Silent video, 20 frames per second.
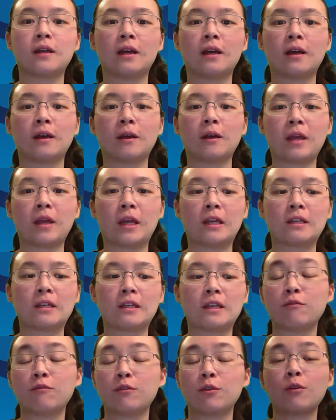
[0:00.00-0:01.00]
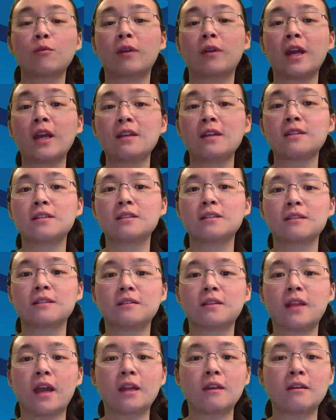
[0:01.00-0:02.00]
And if you're right,
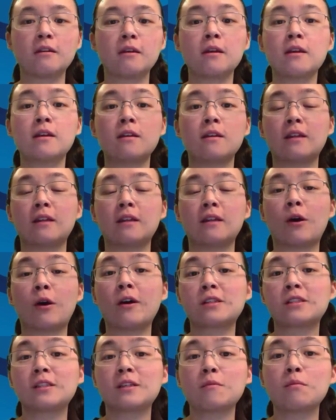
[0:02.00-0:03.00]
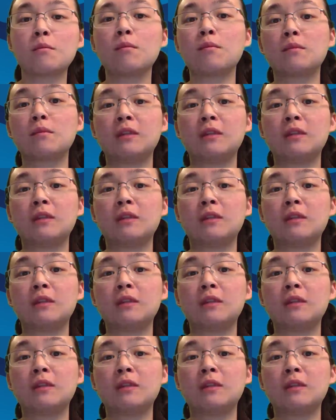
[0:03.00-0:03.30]
then that's awesome.